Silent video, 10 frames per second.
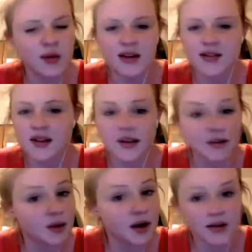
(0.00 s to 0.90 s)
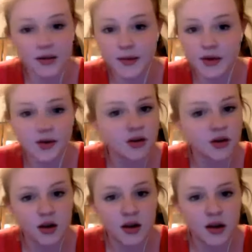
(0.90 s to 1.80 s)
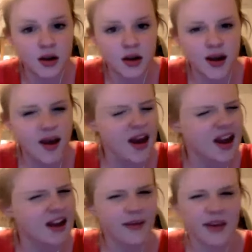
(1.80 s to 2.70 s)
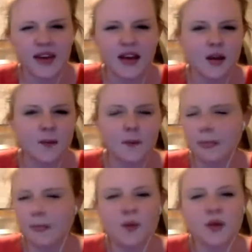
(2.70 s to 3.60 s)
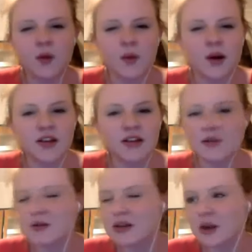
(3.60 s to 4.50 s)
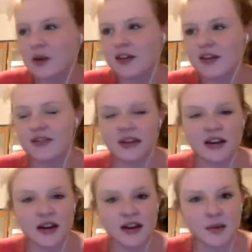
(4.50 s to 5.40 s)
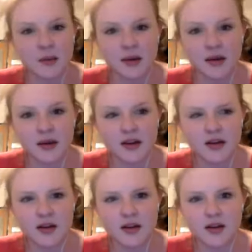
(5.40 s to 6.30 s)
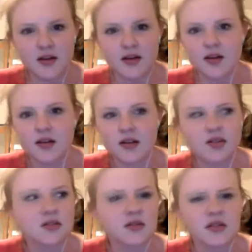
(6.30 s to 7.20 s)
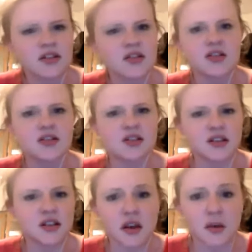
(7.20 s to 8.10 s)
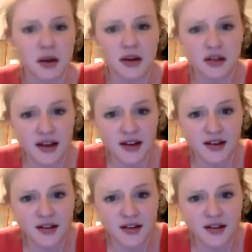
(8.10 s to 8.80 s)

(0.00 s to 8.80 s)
it's not impossible. And if he only wants you when you live near him, seriously start to think about your dad.